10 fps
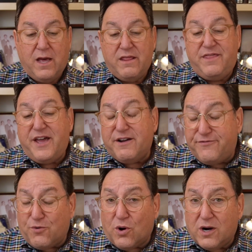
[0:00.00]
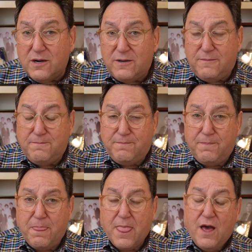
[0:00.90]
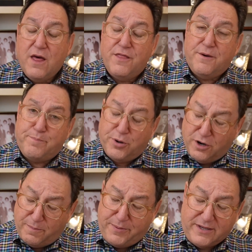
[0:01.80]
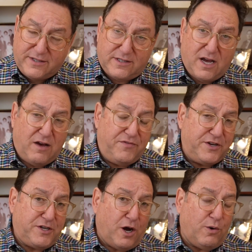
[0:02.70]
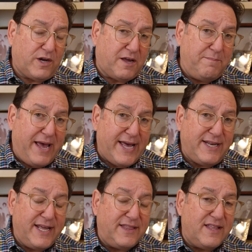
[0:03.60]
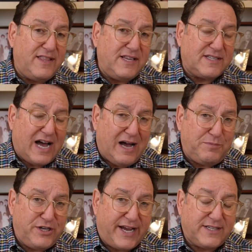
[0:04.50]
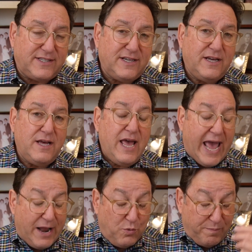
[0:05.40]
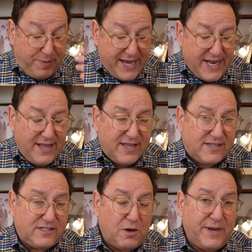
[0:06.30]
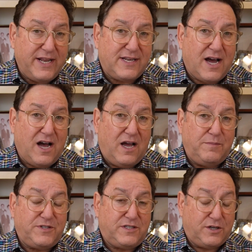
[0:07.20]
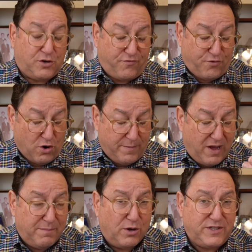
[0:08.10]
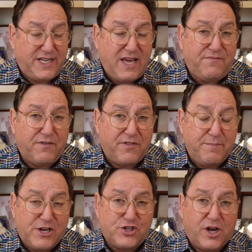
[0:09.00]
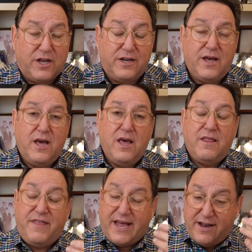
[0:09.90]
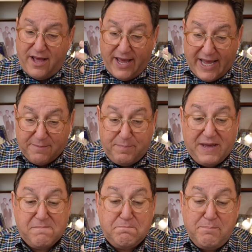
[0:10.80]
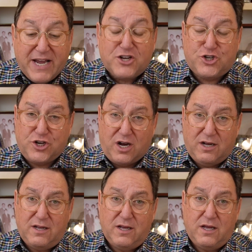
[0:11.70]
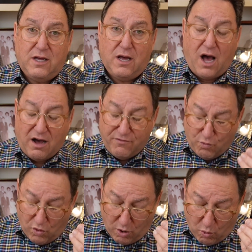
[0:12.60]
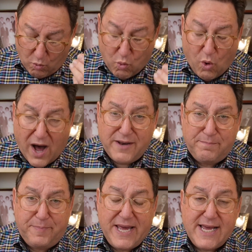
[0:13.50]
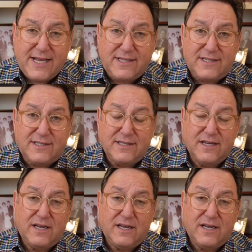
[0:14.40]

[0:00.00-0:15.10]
Therefore, the purpose of the Torah commanding that these objects, and repeating this so many times to form a motif of the Mishkan, that it be Miksheh of one piece,